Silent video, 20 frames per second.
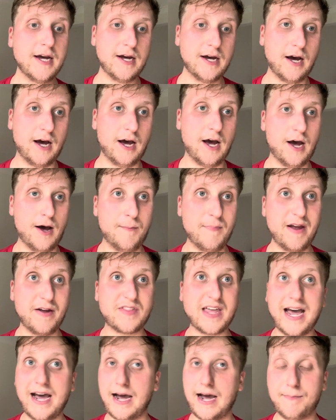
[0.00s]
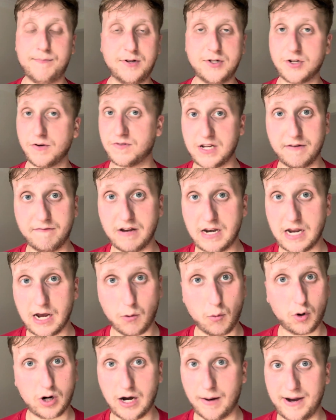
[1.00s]
If that happens, obviously a video
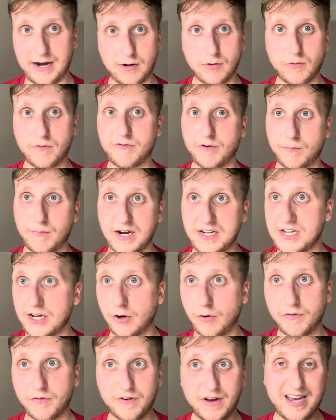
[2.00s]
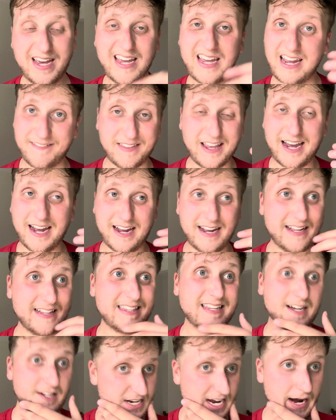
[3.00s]
will come out from myself if that
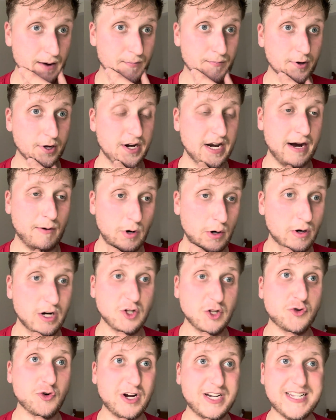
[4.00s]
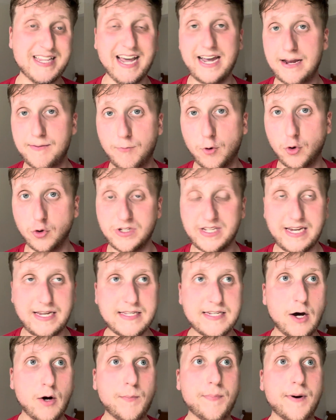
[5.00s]
does happen, and we will address that in more
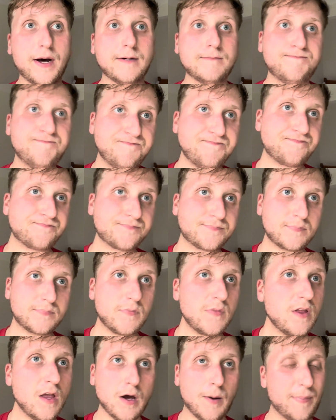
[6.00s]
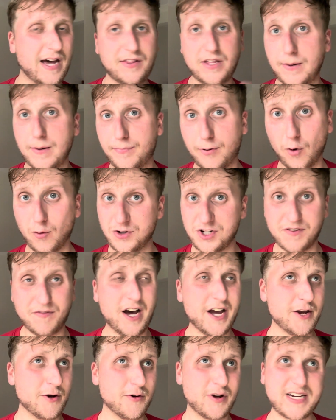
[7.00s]
detail, but about the importance of
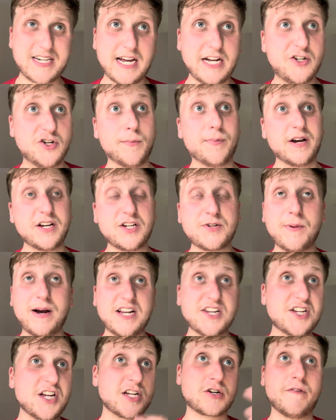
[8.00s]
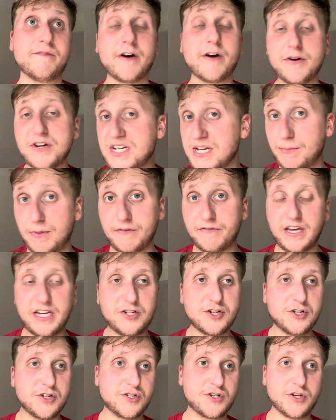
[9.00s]
Ayew, etc. But Ismaïla Sarr's got very similar
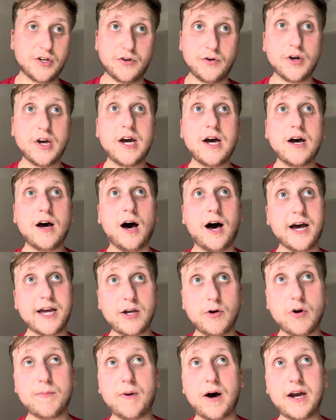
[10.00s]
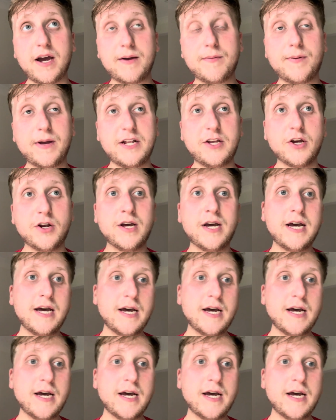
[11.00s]
features to Ayew, in my opinion.